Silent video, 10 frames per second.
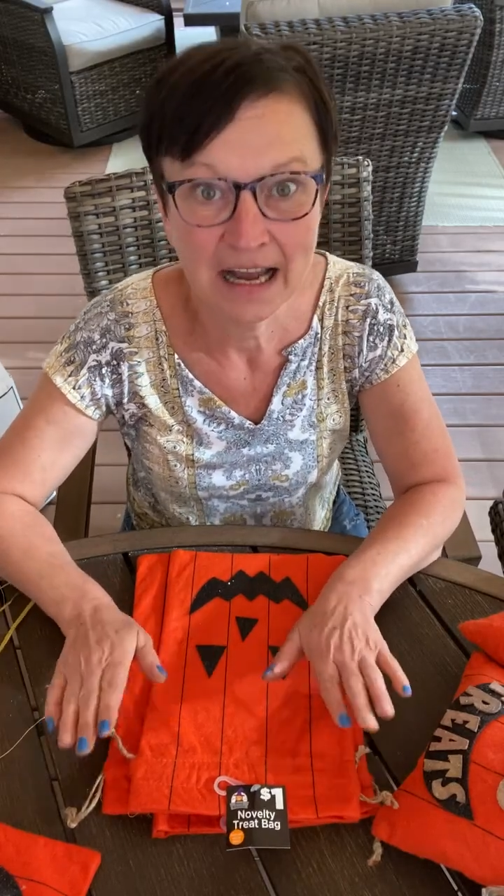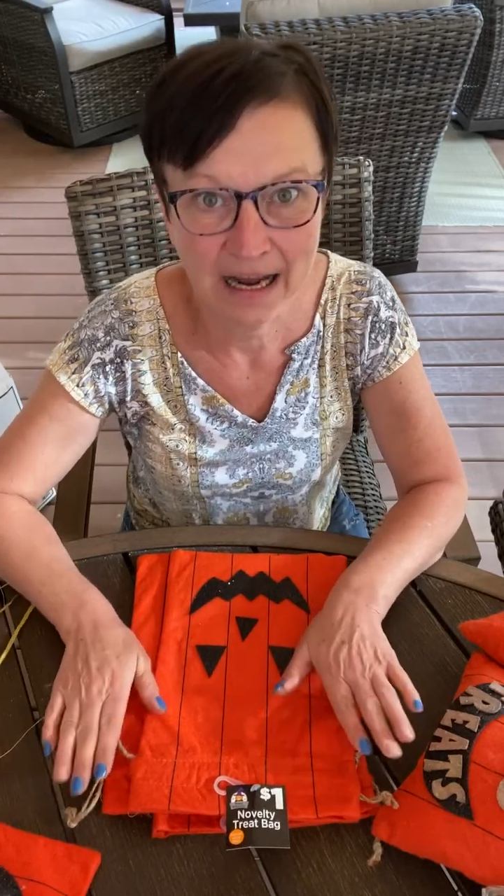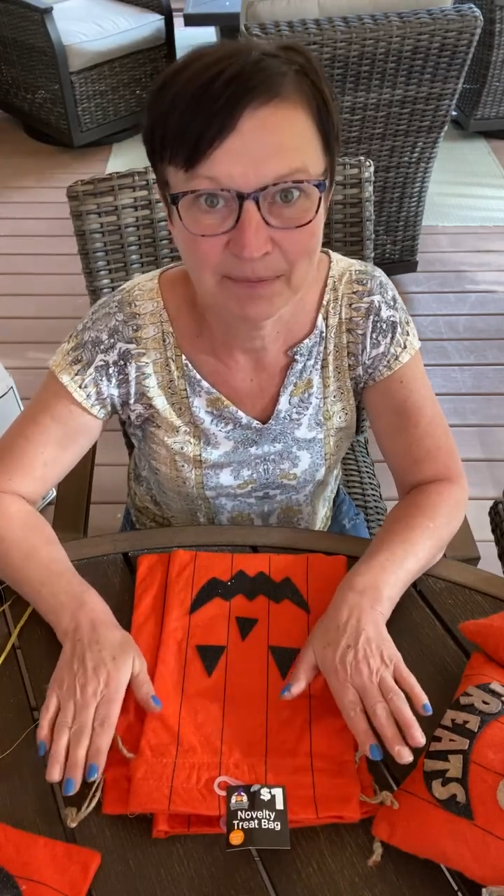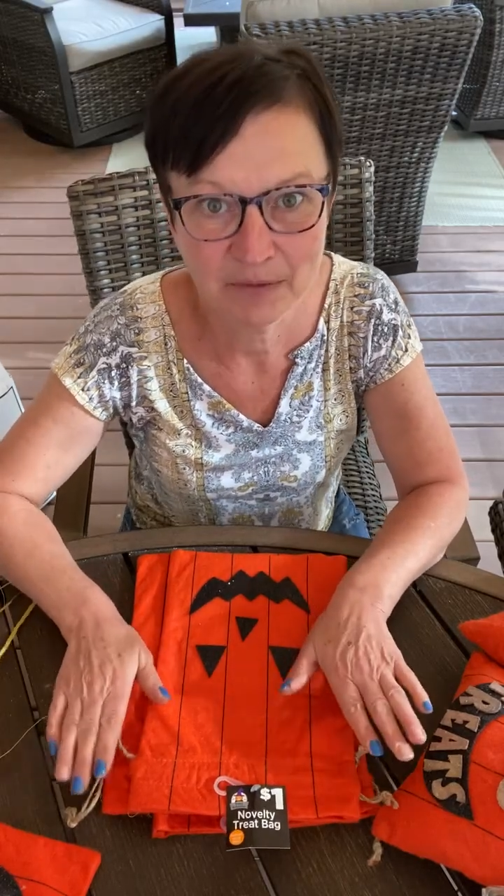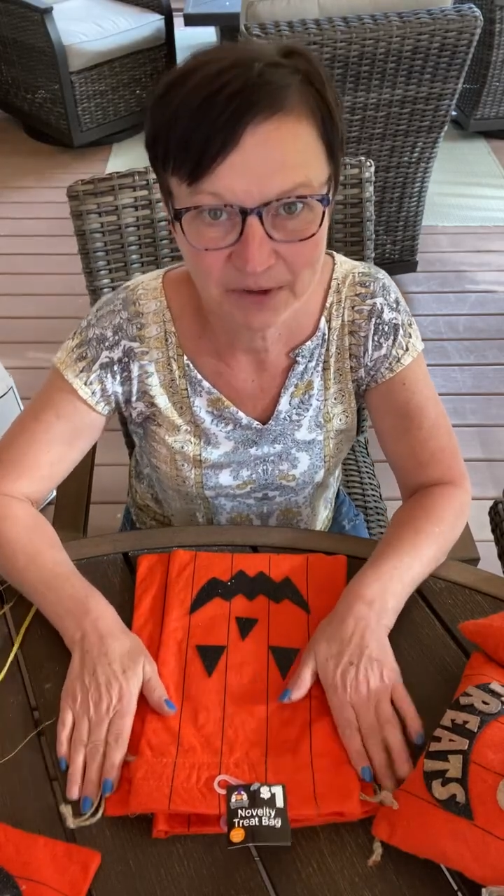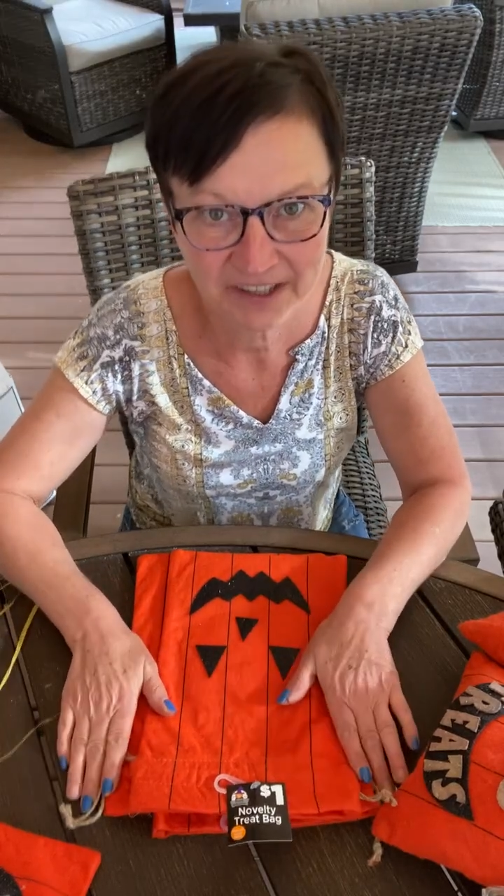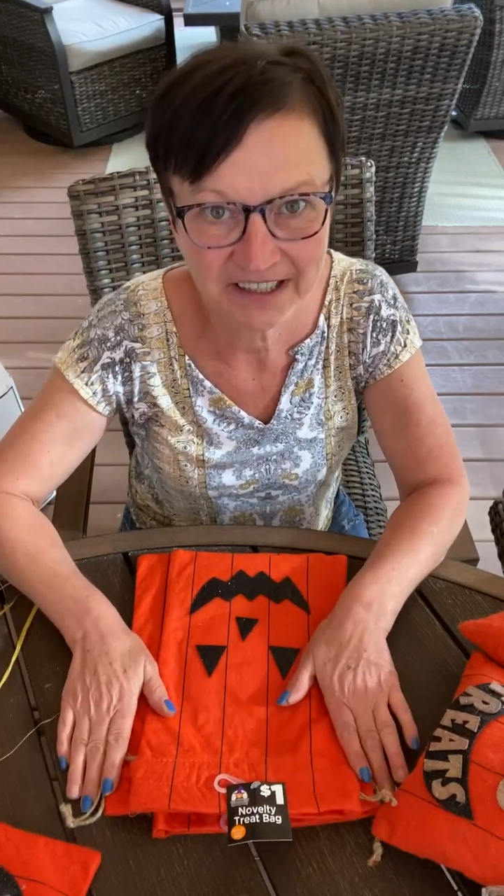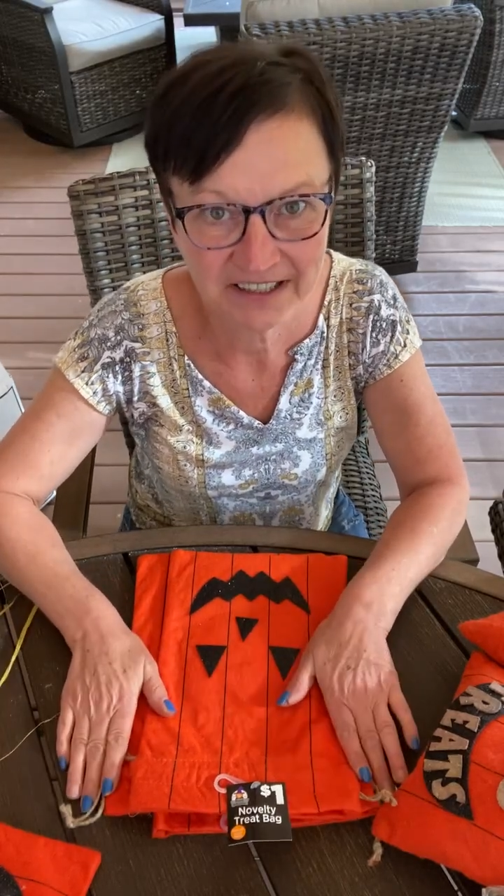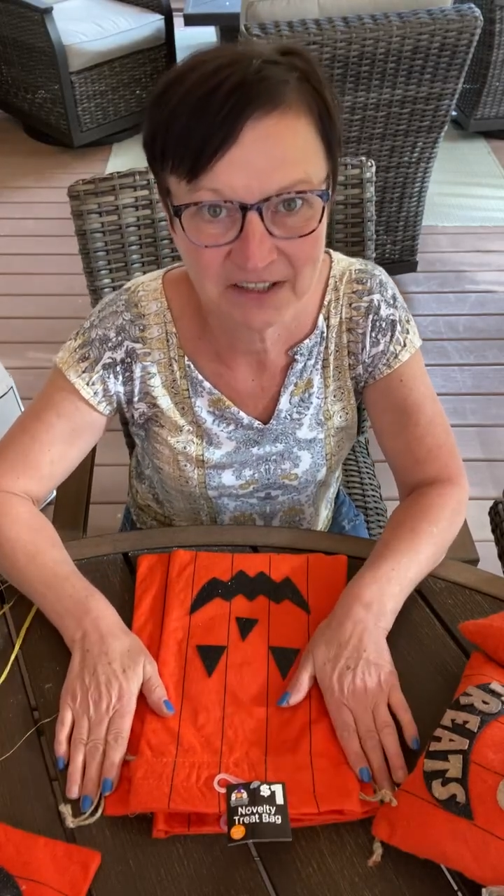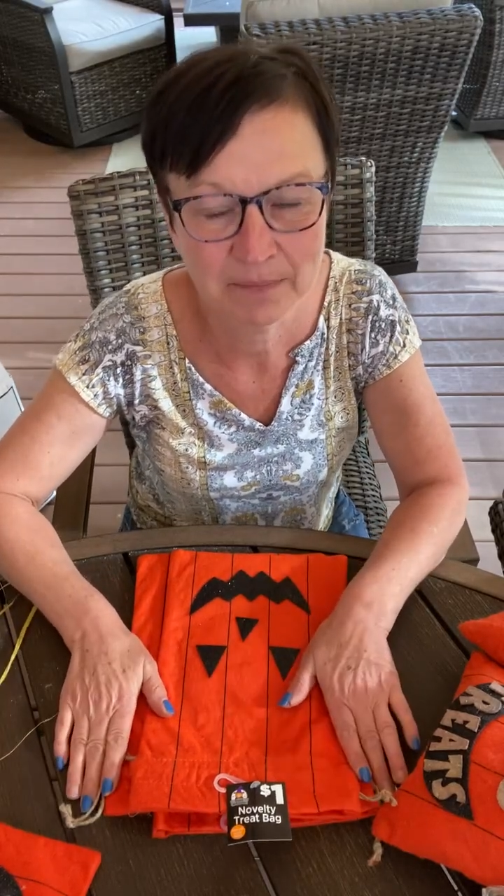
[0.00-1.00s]
I've been
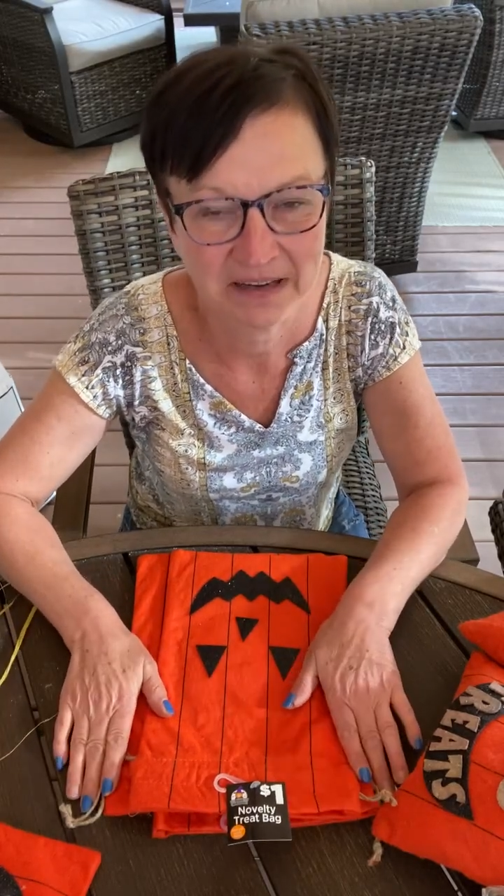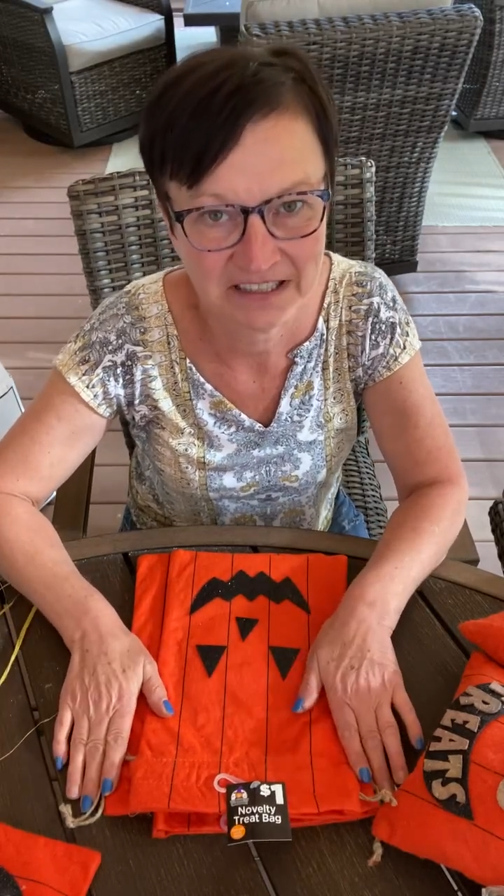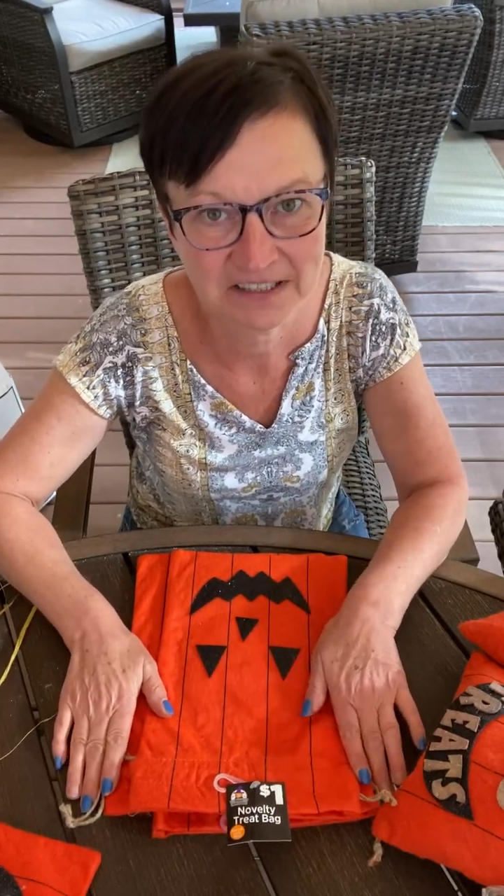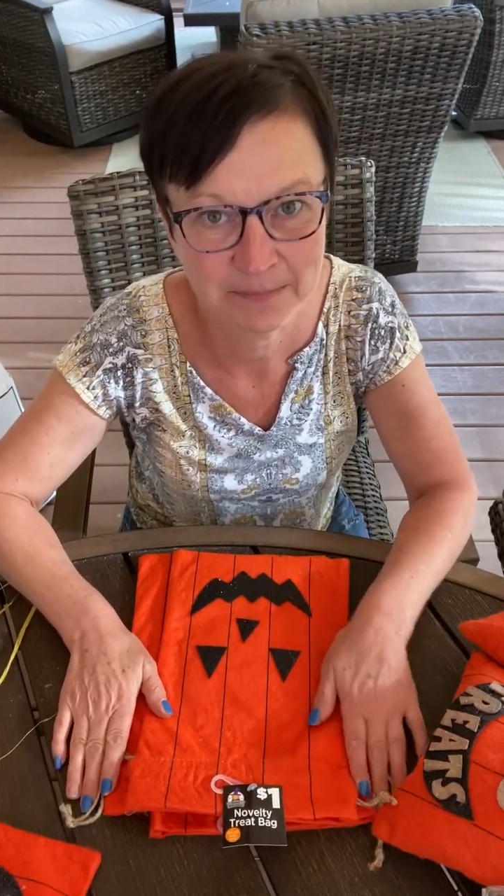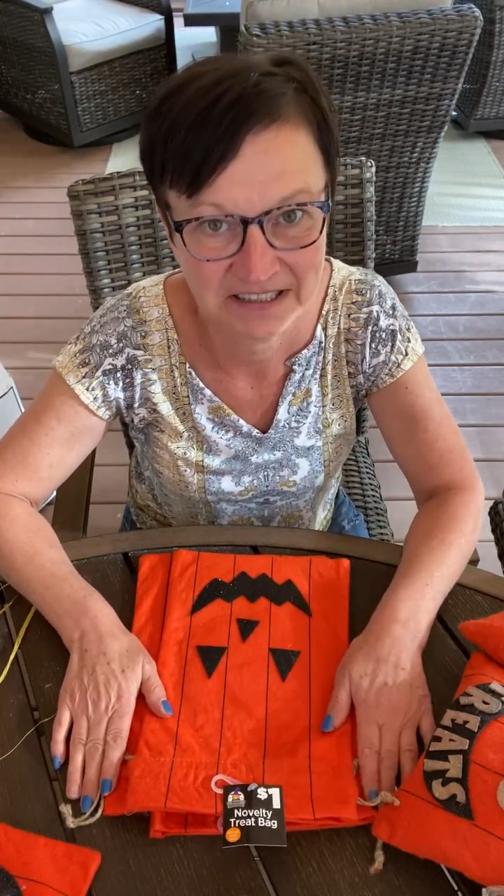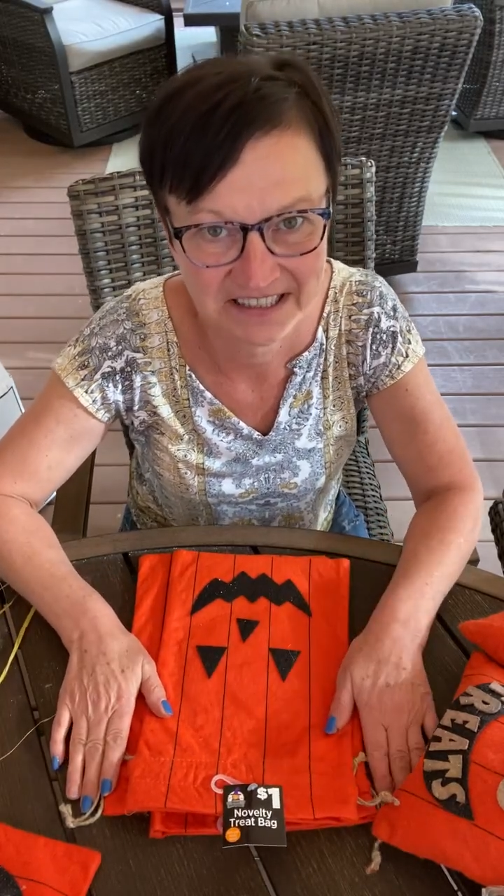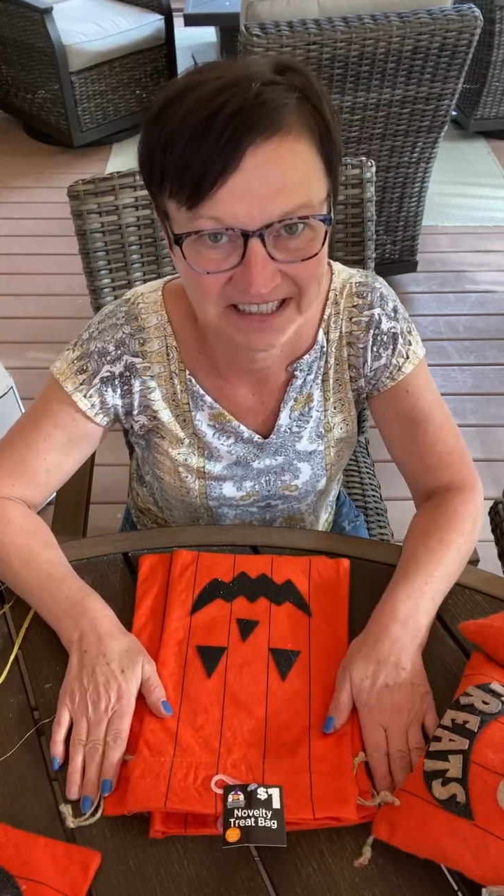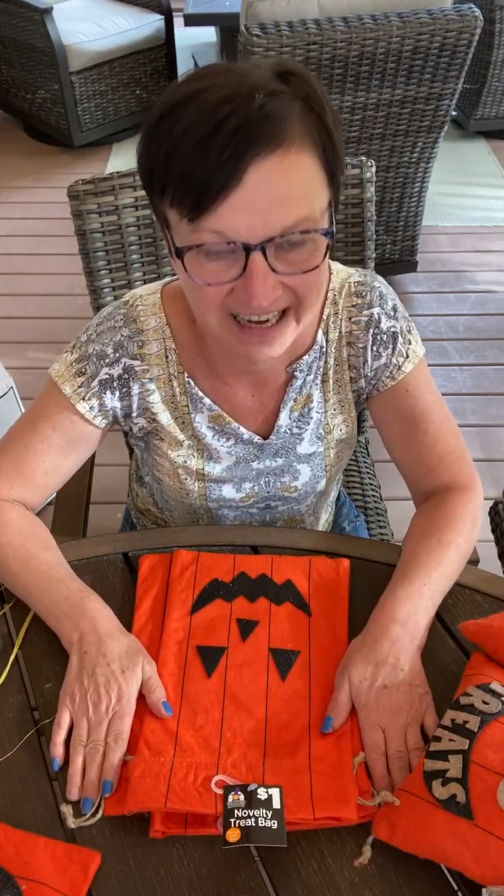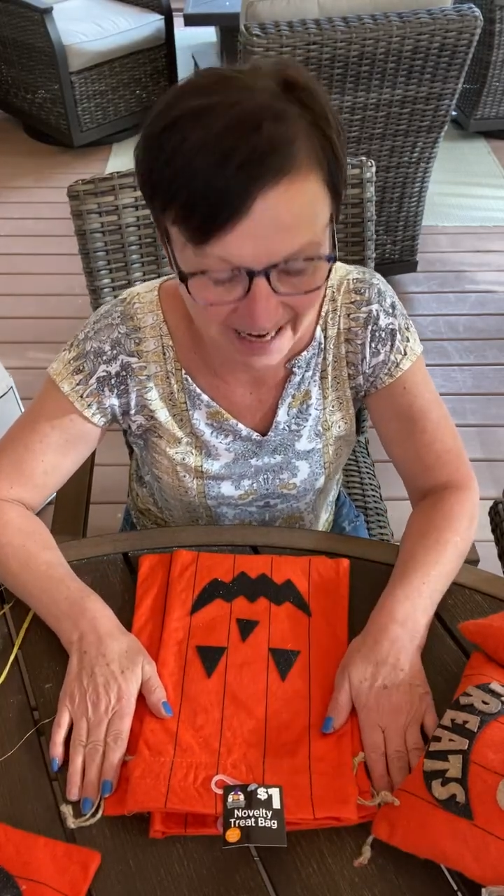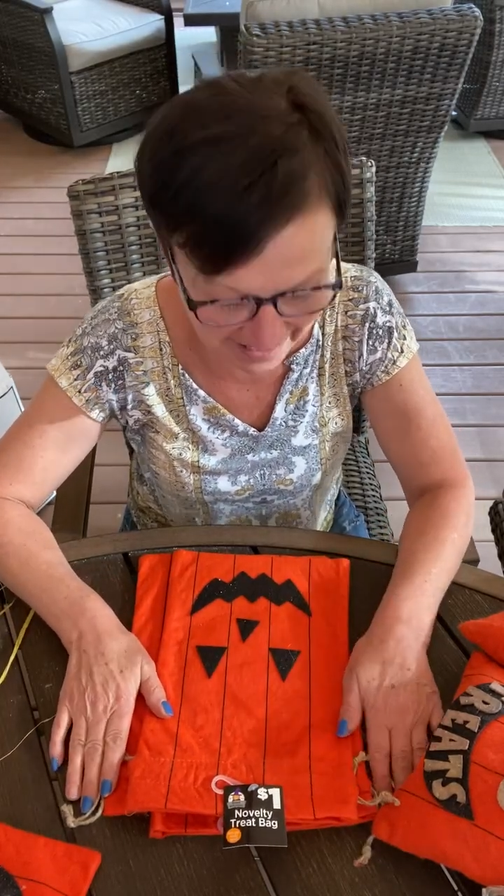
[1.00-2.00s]
working in the basement
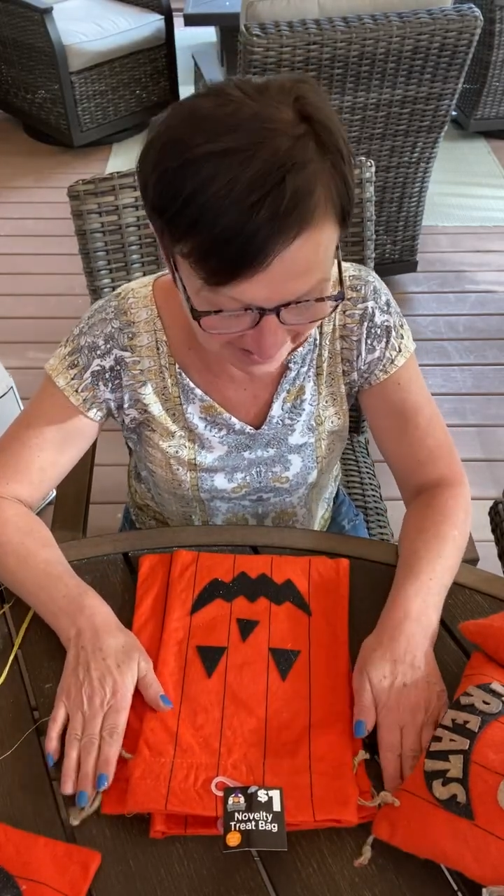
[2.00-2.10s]
today,